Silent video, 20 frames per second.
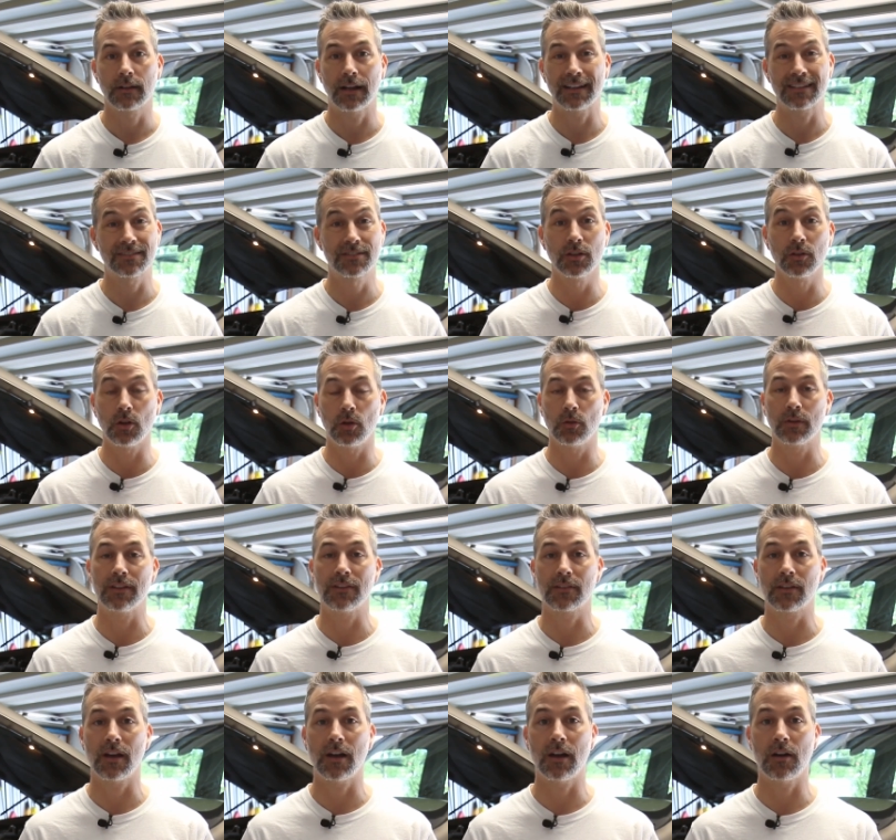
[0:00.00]
I still only
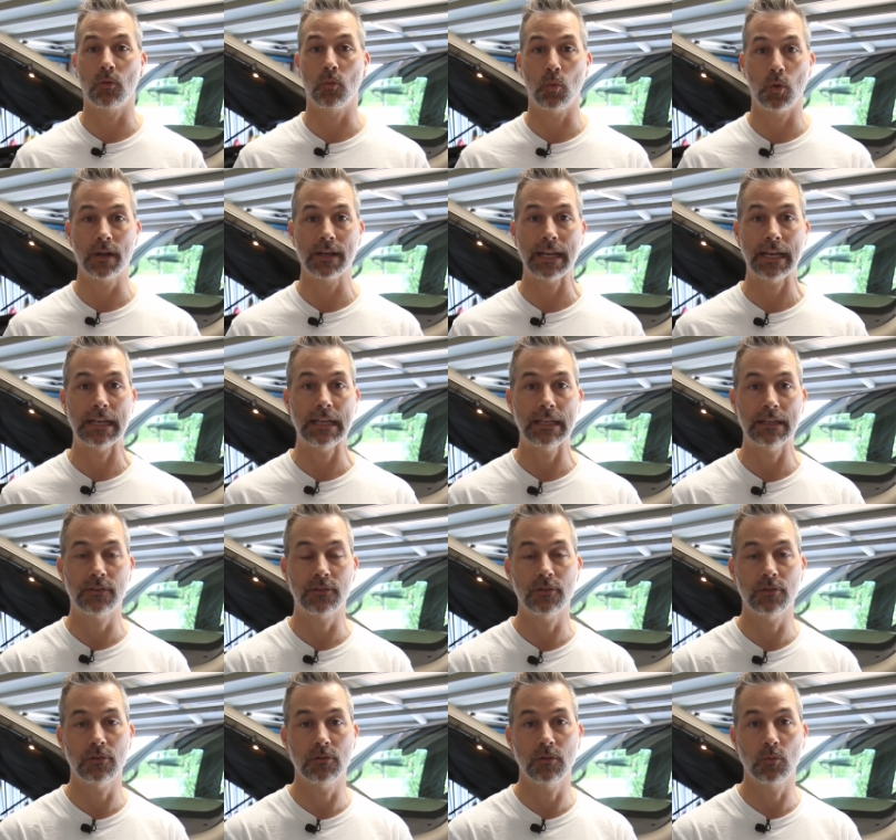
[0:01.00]
saw 180
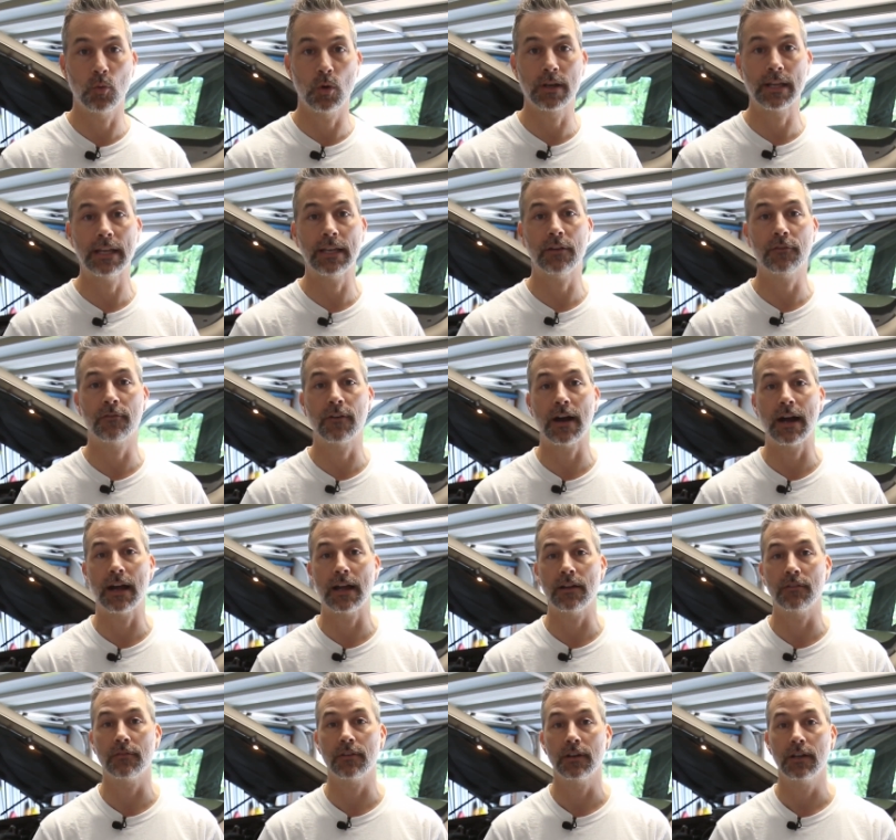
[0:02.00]
to
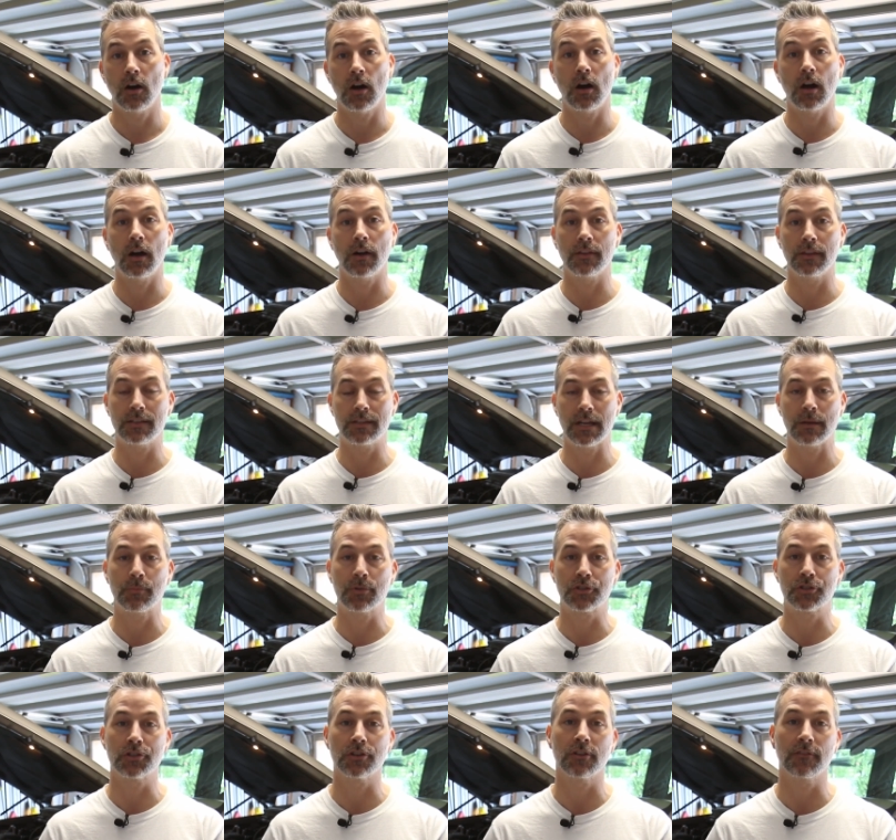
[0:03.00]
185 on the
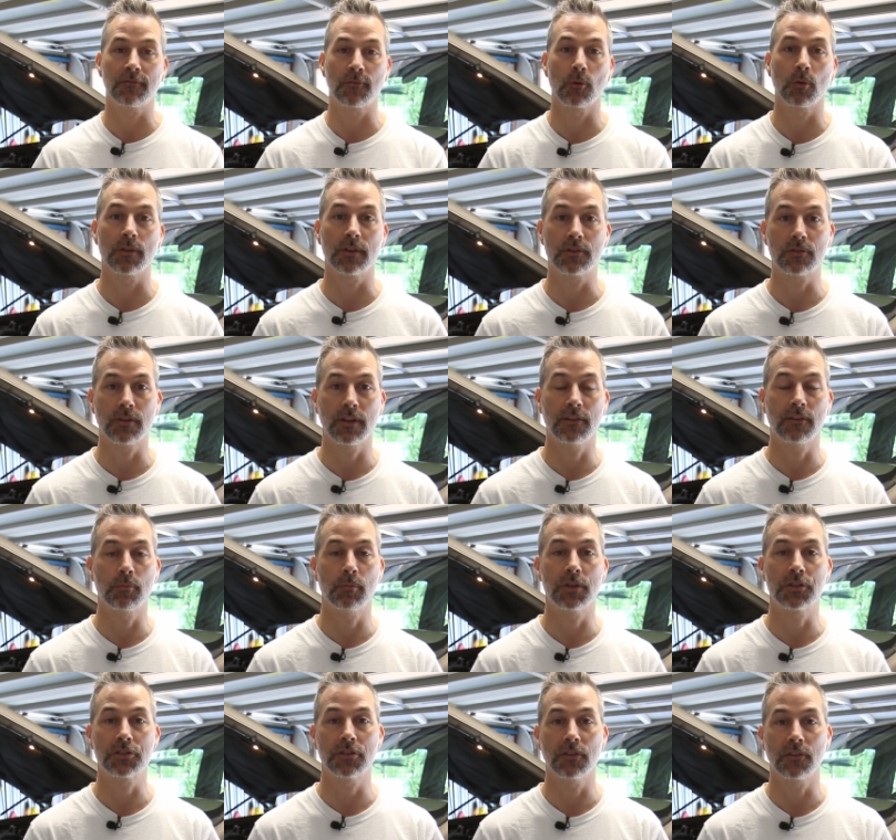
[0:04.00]
temperature for the
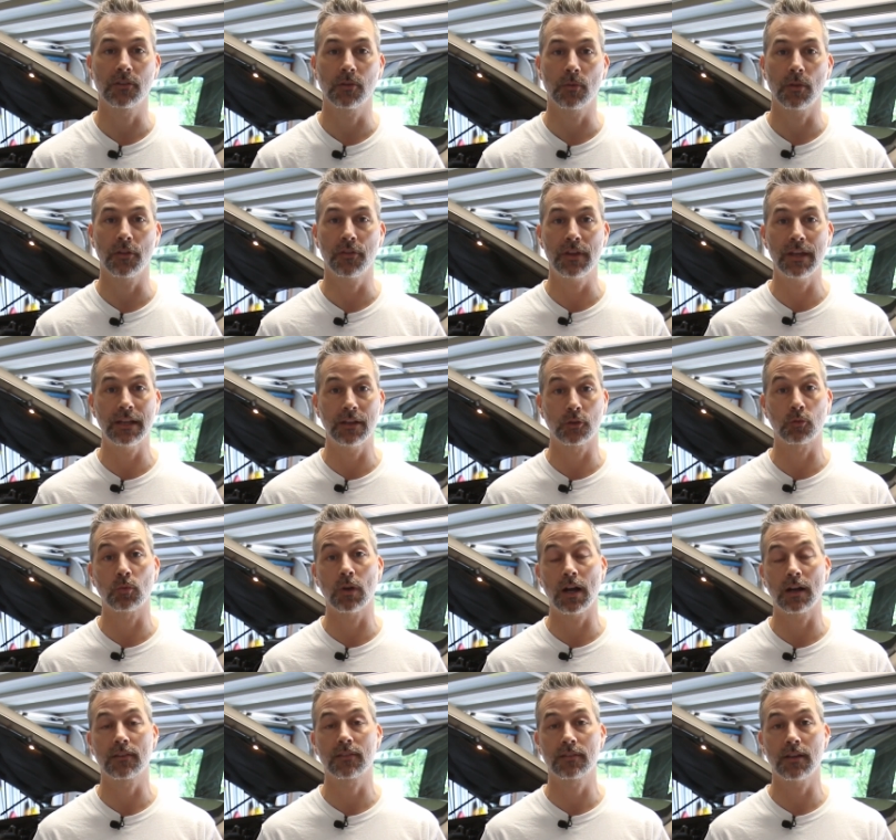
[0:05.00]
transmission. So the thing is
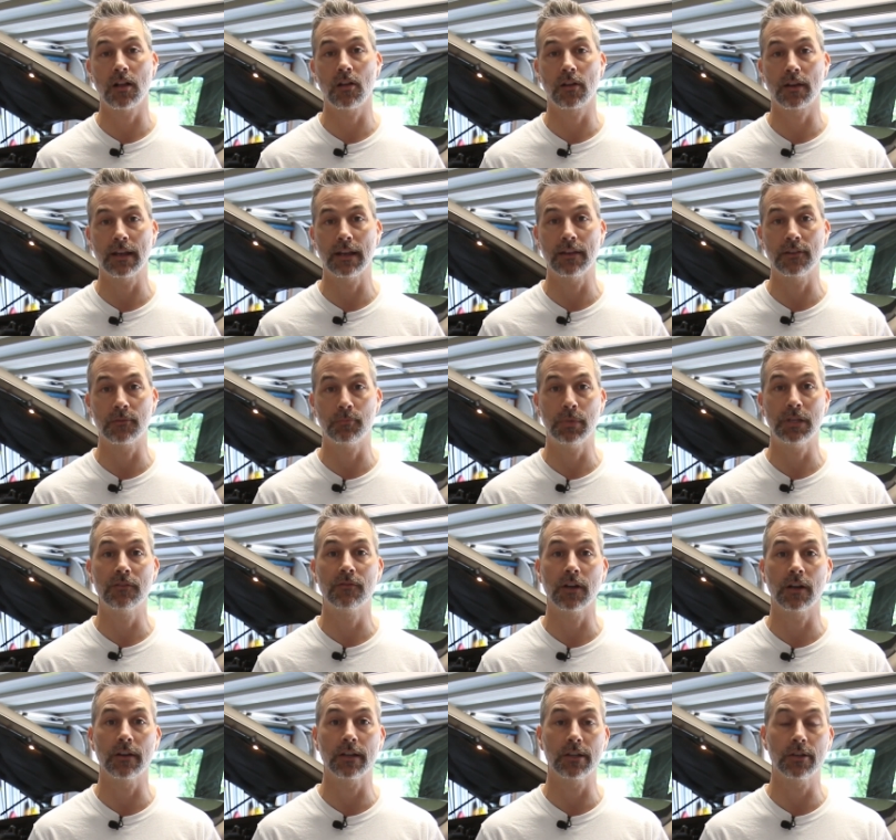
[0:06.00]
rock solid and it's been
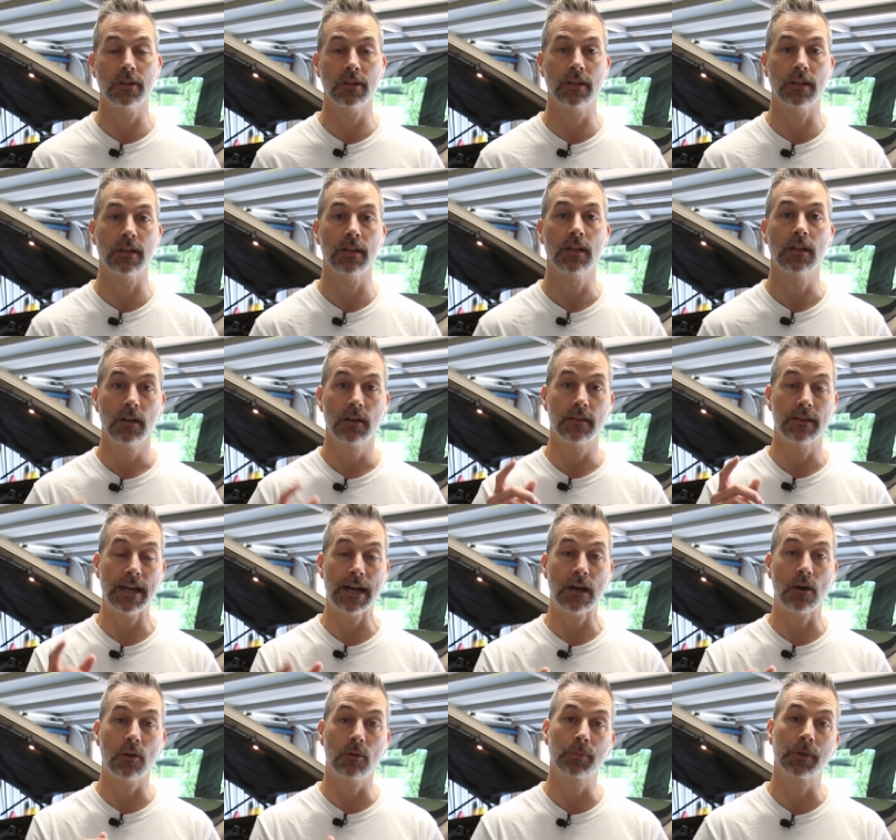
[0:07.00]
very good.
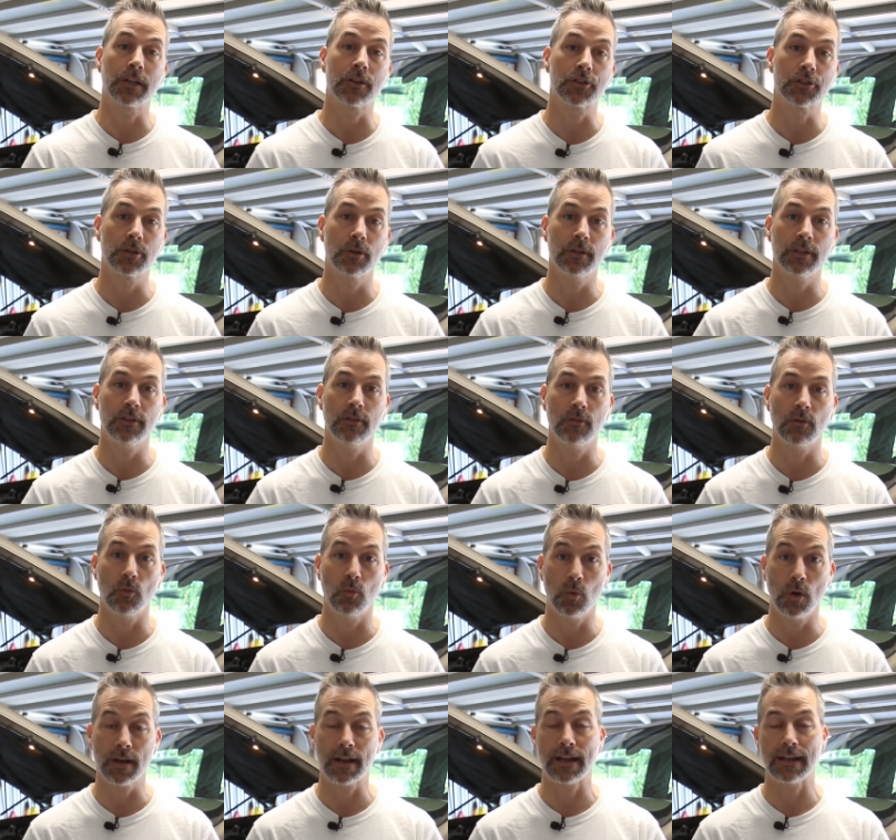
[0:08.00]
Now I'm going to show you
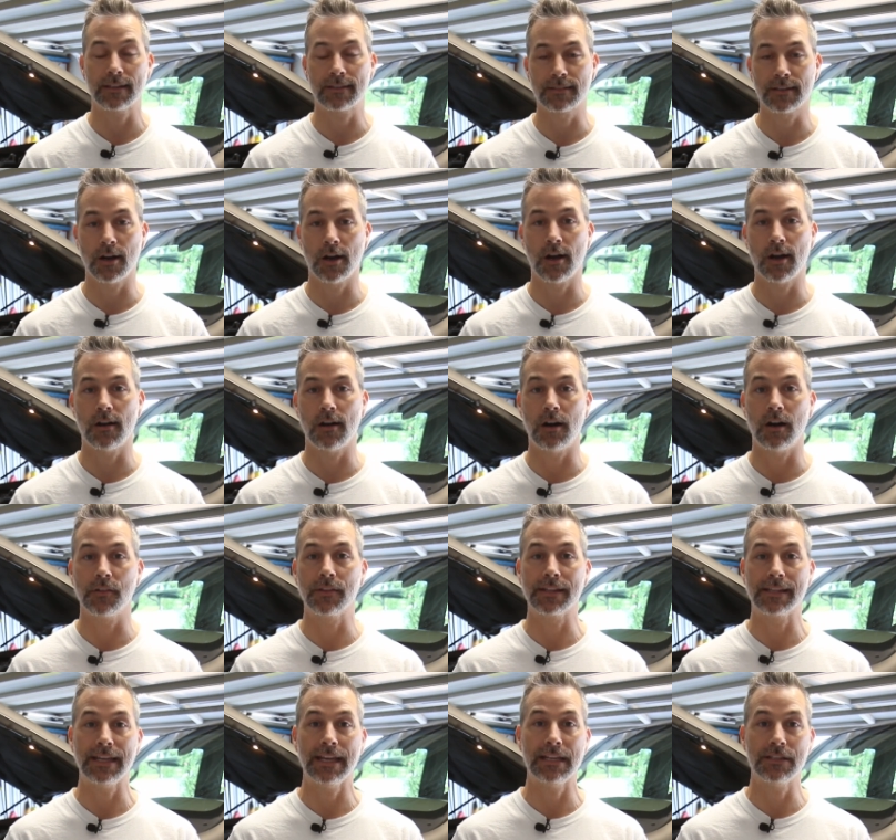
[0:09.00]
what I saw on
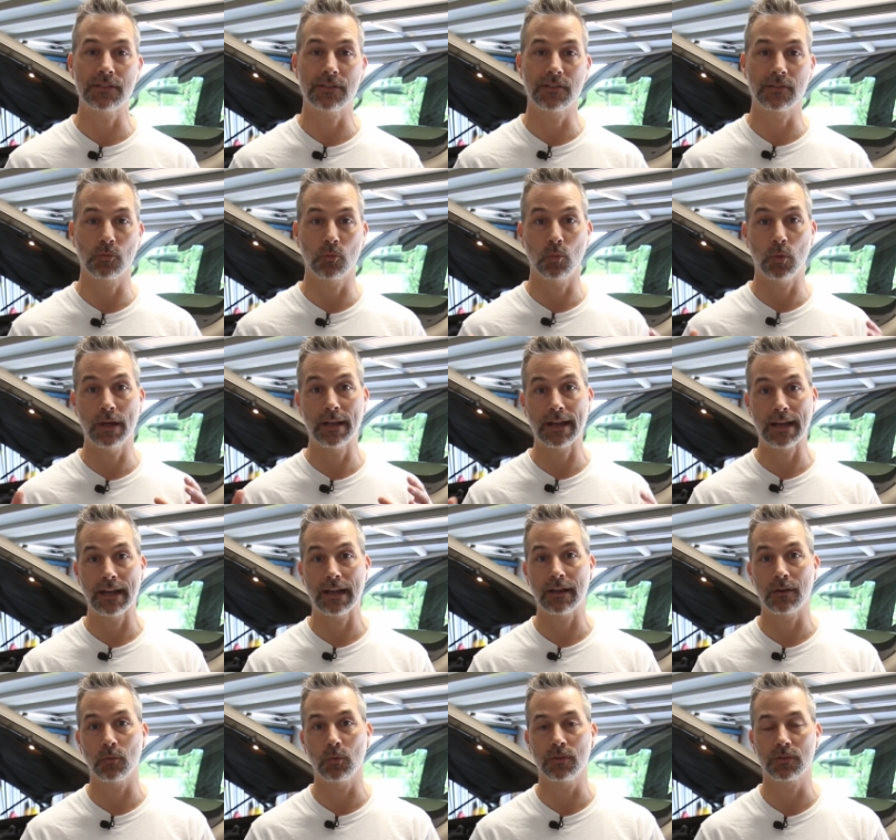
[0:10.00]
the gauges when
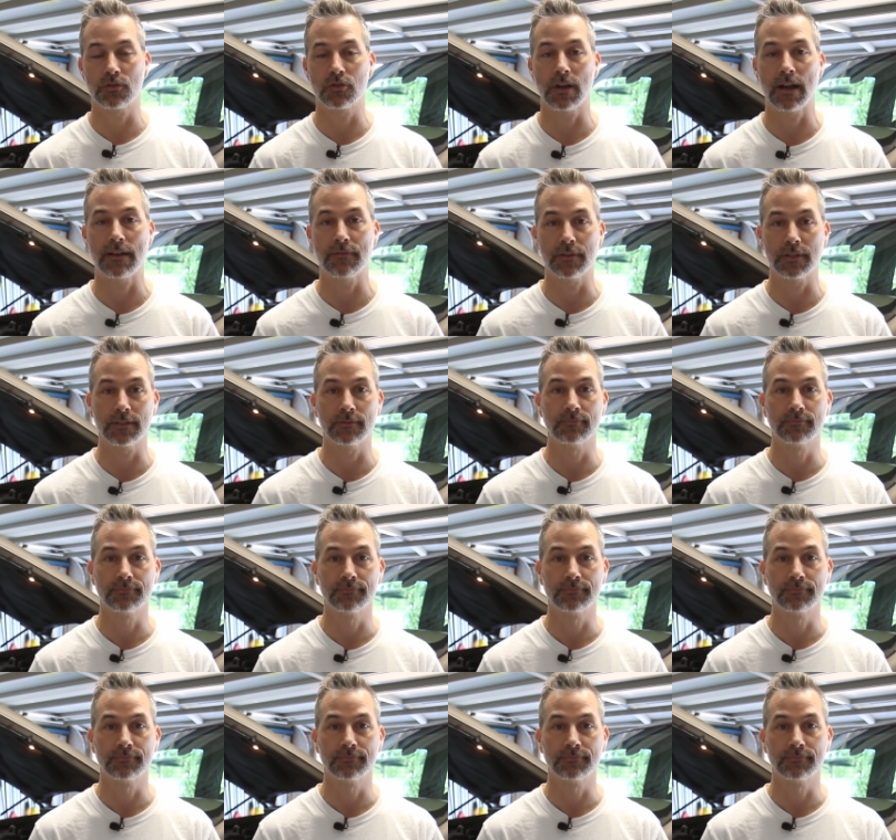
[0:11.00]
I was driving.